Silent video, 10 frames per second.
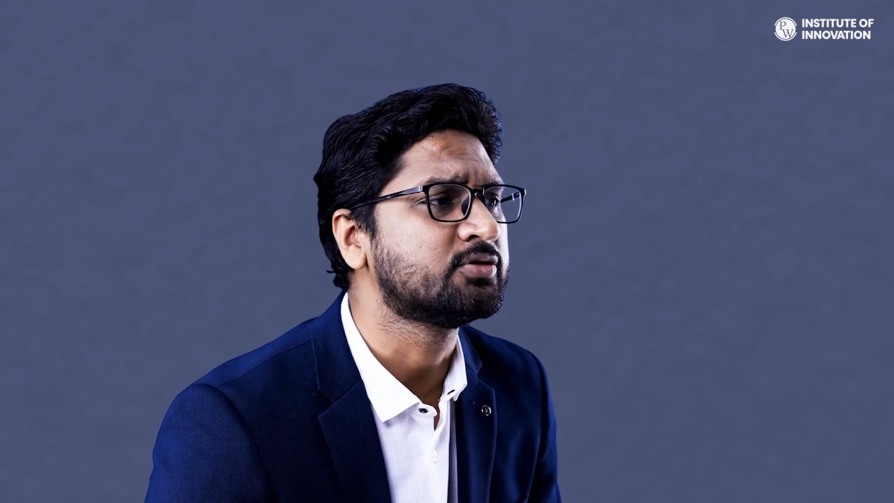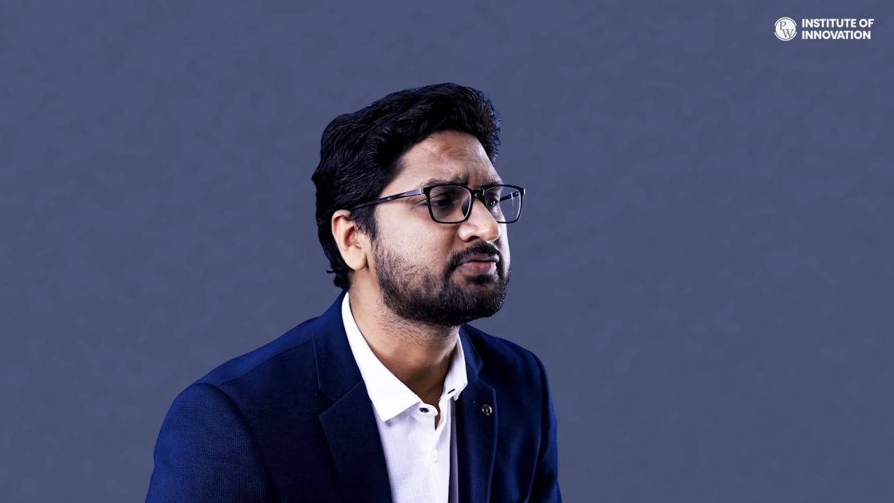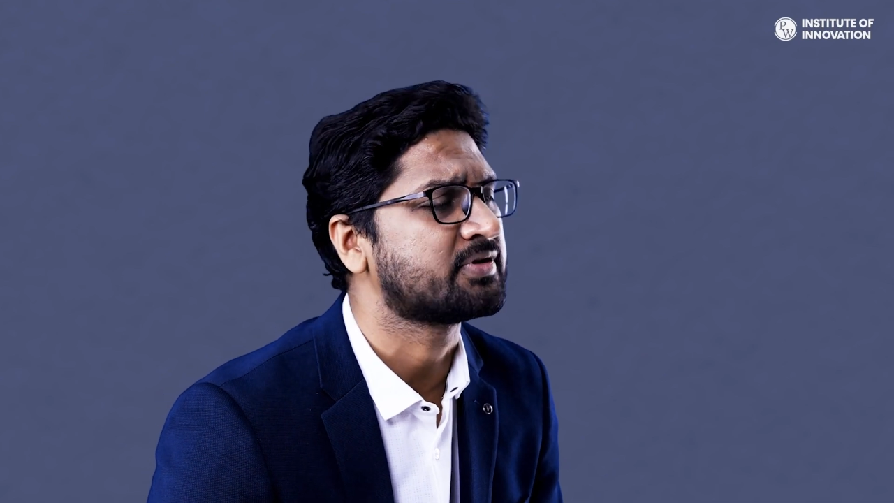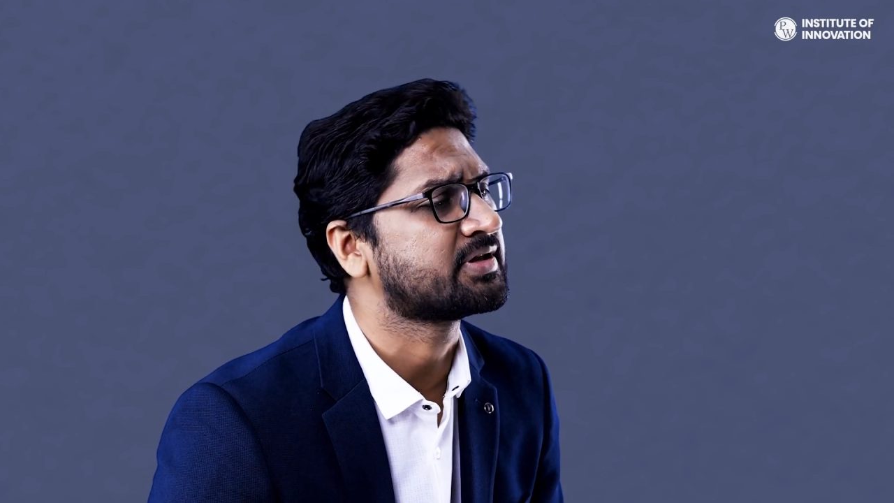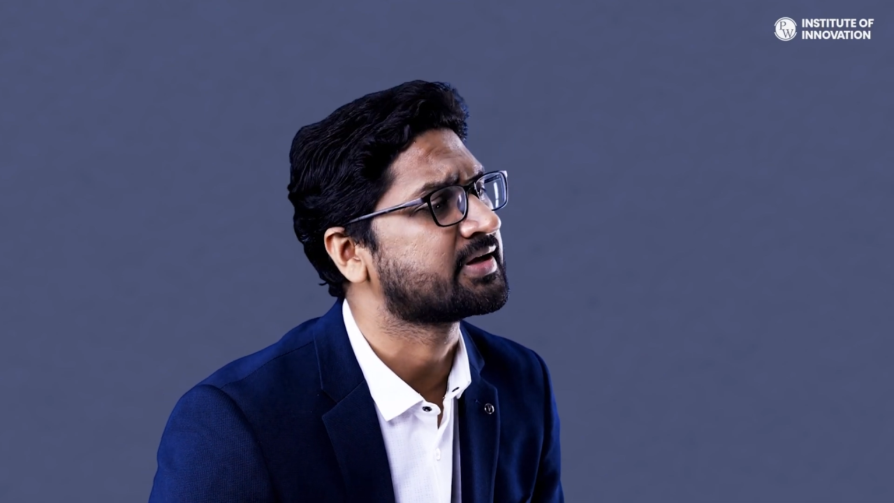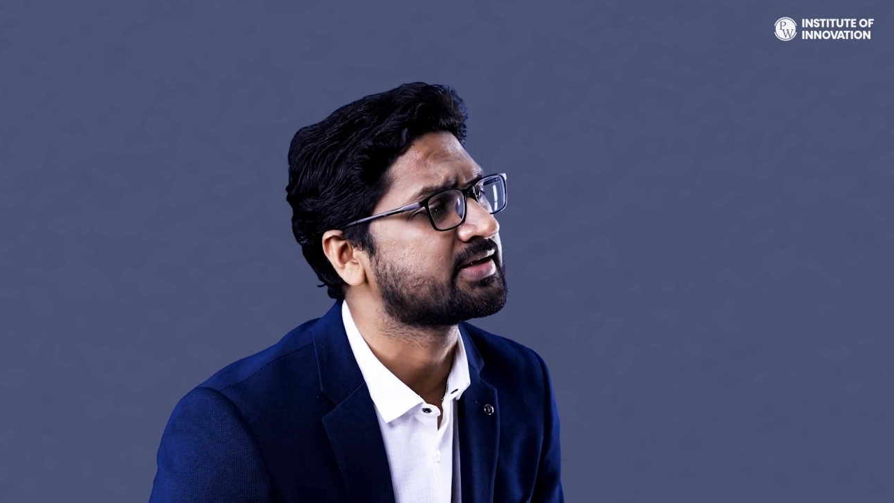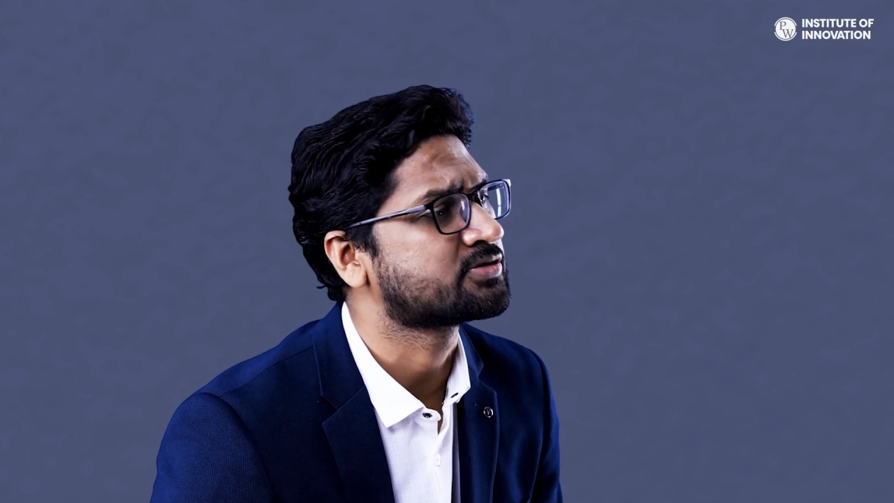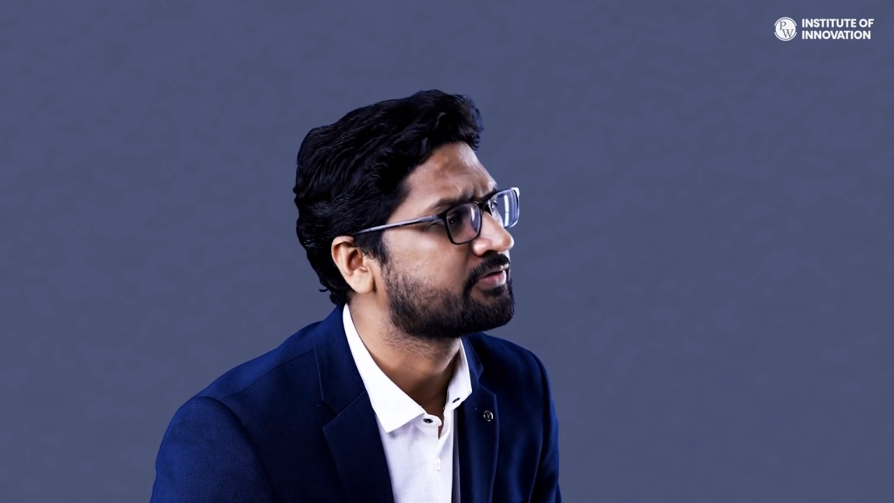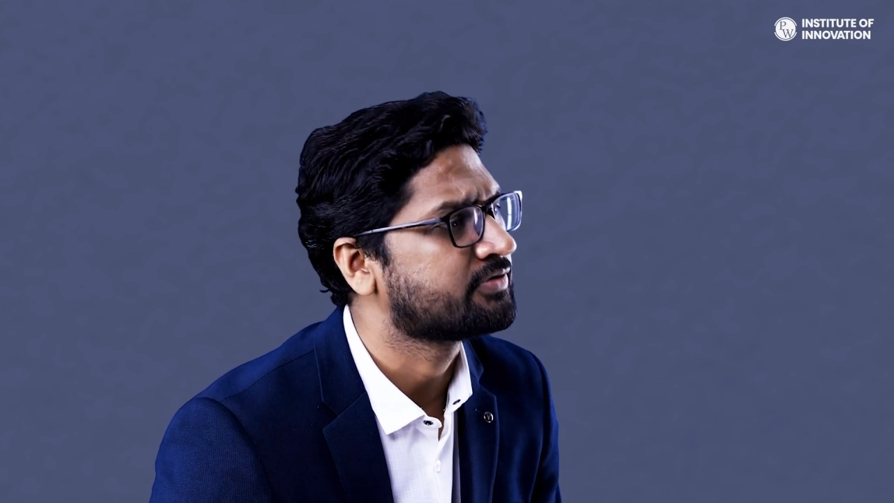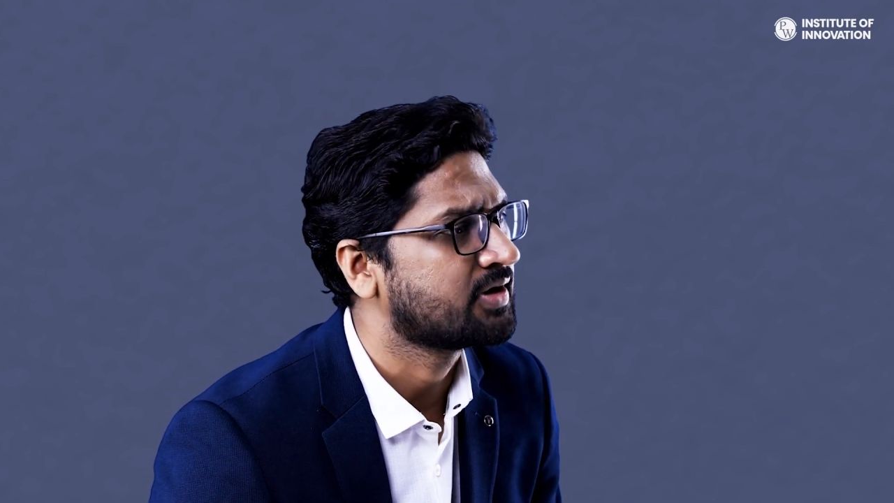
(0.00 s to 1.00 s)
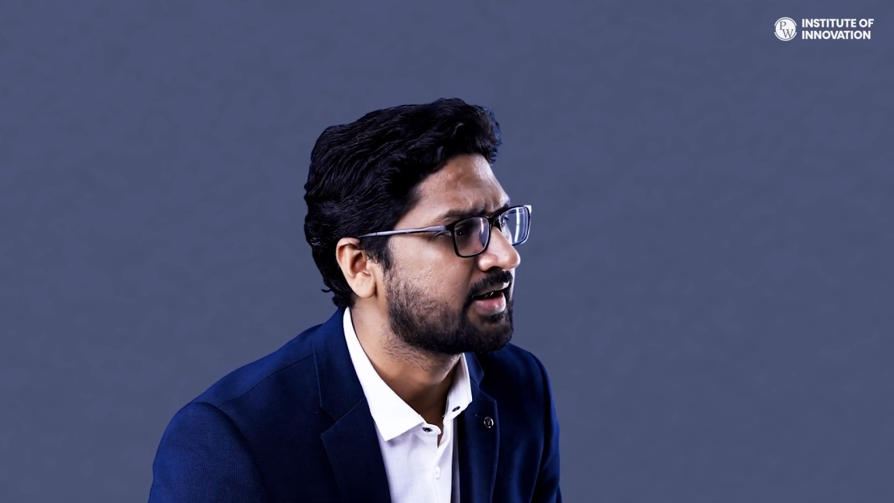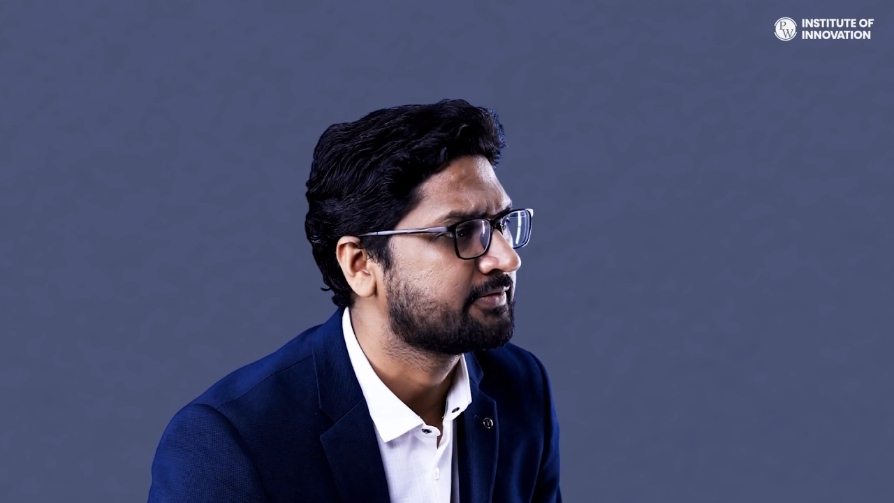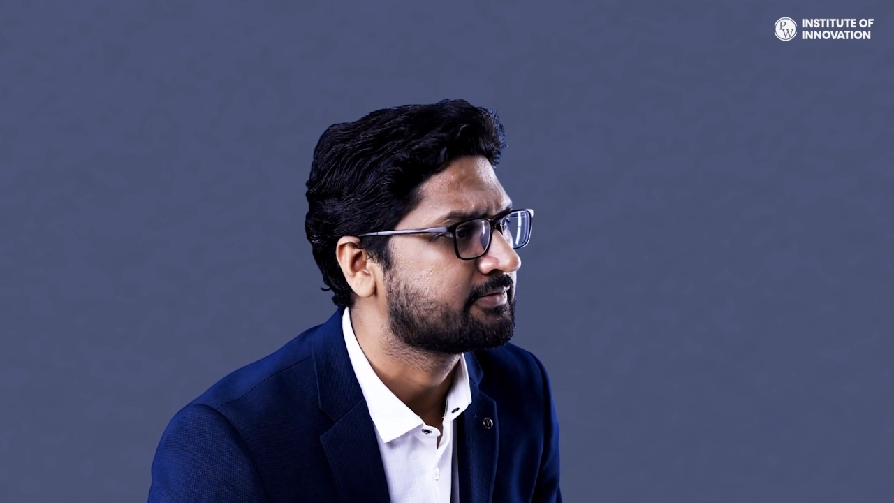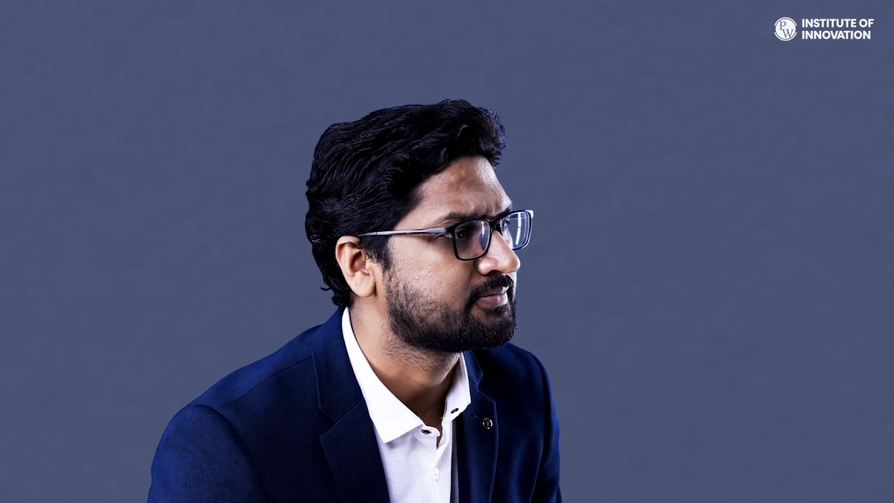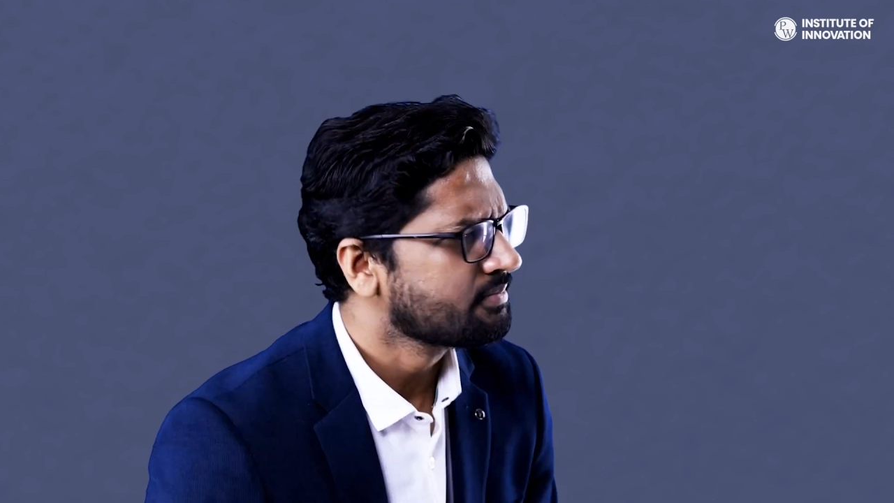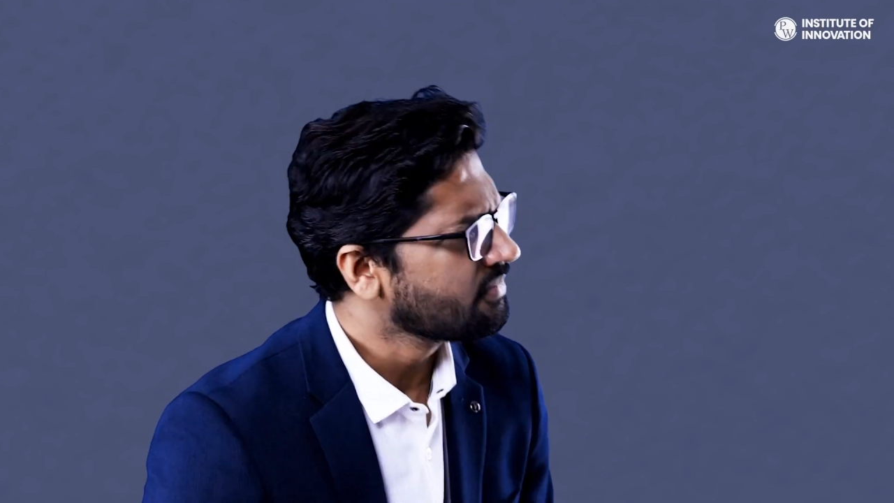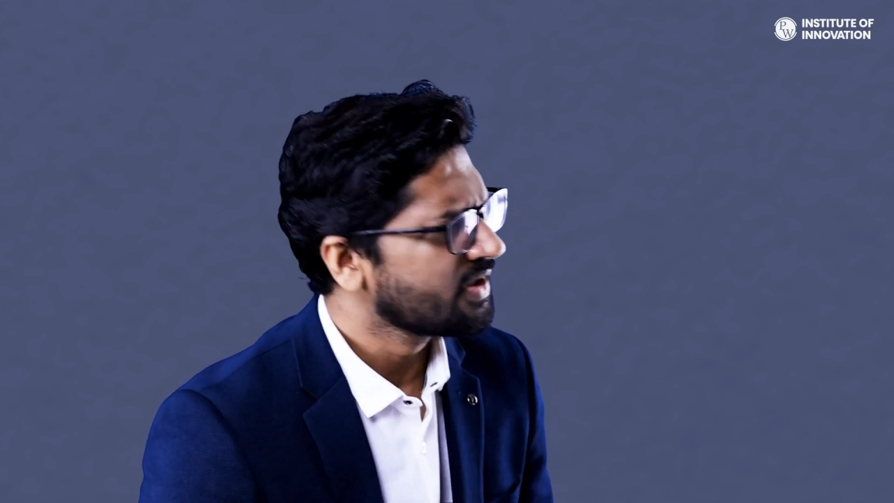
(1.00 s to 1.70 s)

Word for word: use for the rest of your life.